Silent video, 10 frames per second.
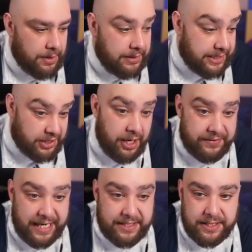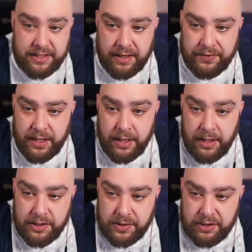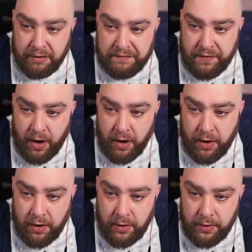Deserved. It is deserved. So he's got four.